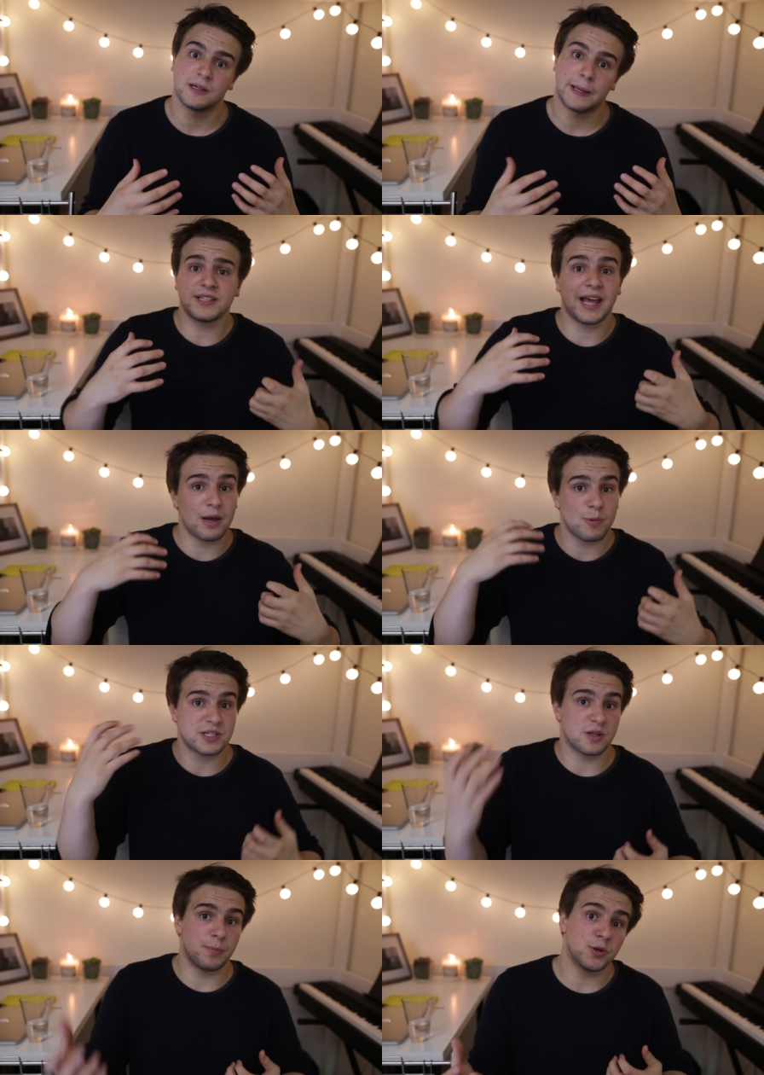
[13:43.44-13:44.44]
After that, it went
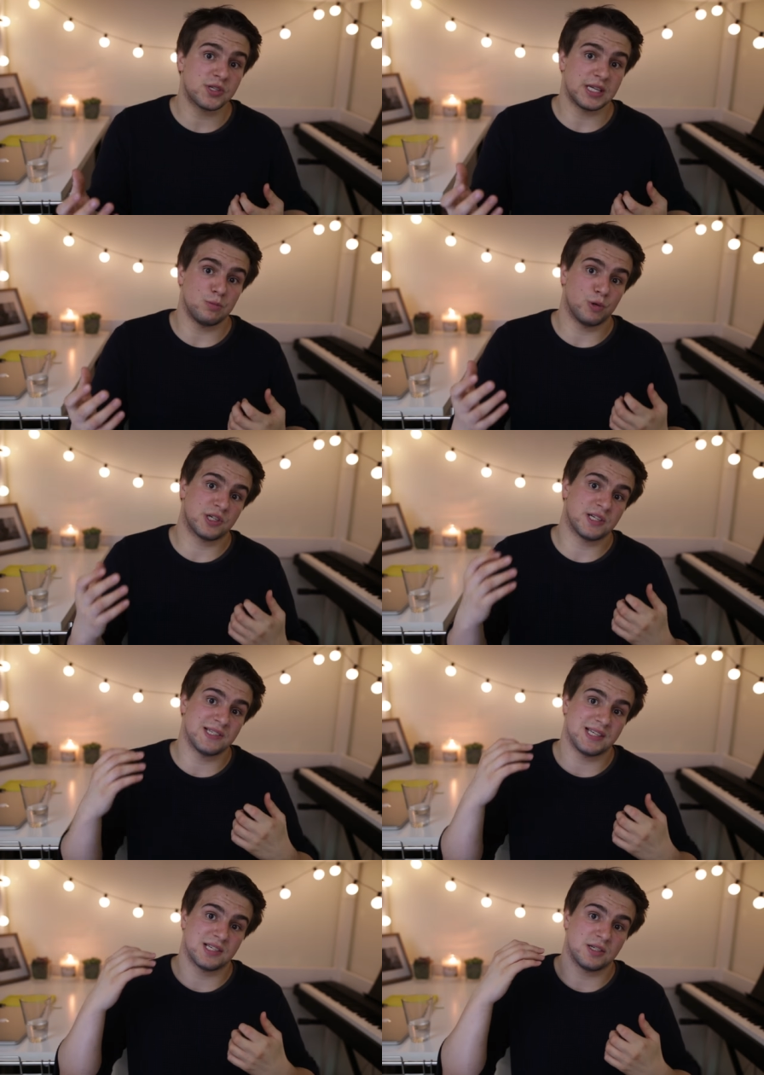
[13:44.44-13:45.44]
to the post team, which
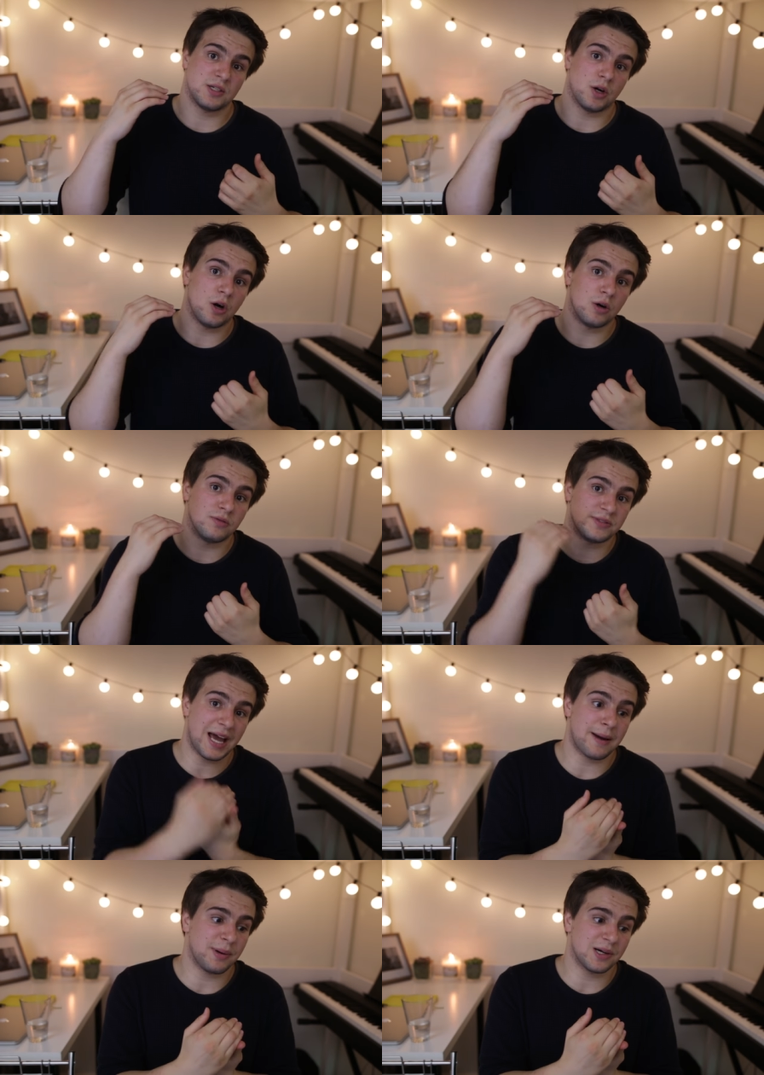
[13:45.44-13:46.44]
consisted of
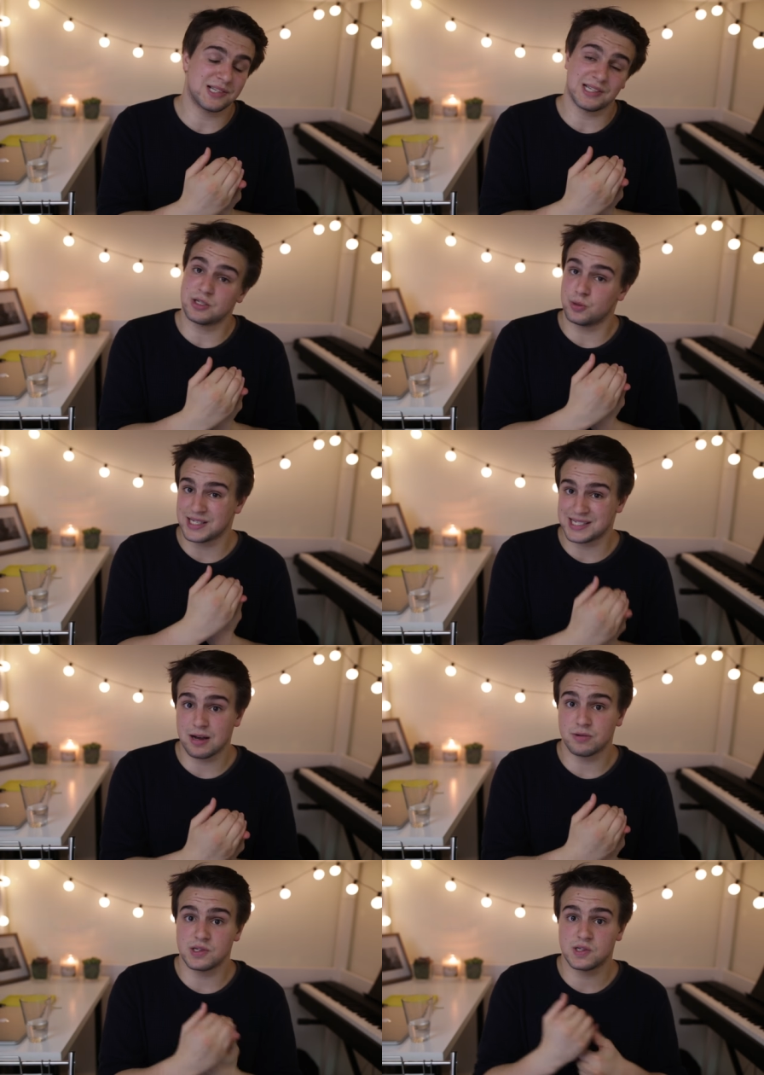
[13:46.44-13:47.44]
Dan Pugsley doing
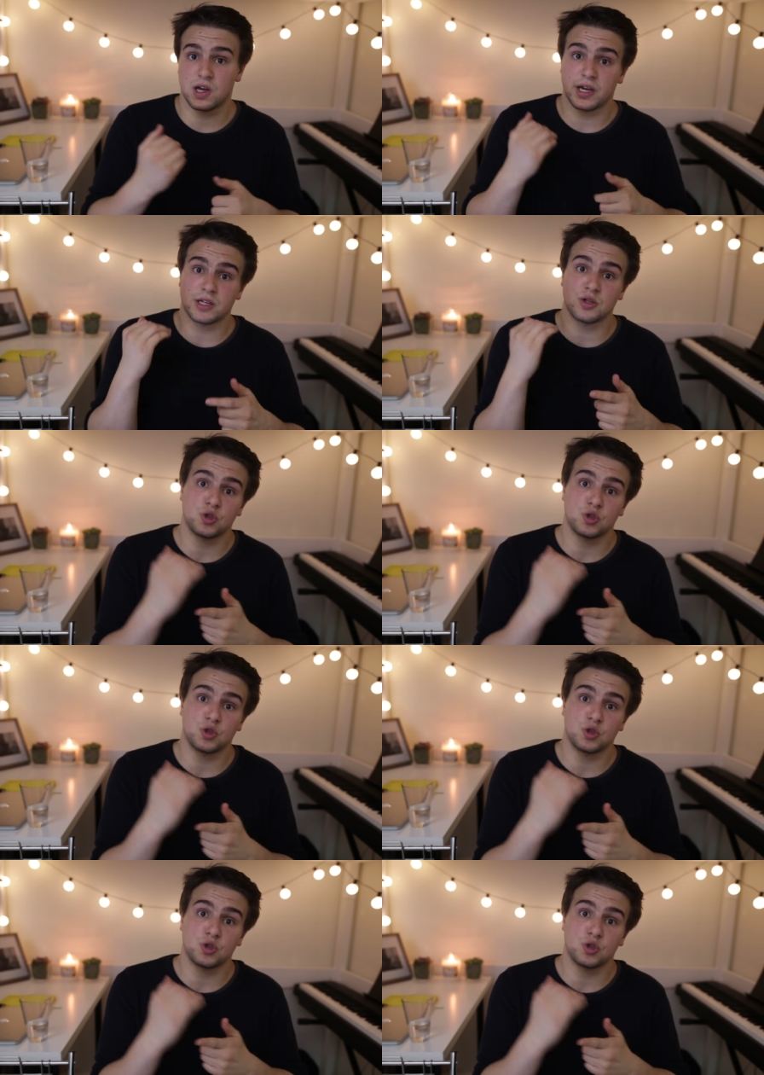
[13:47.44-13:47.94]
sound design,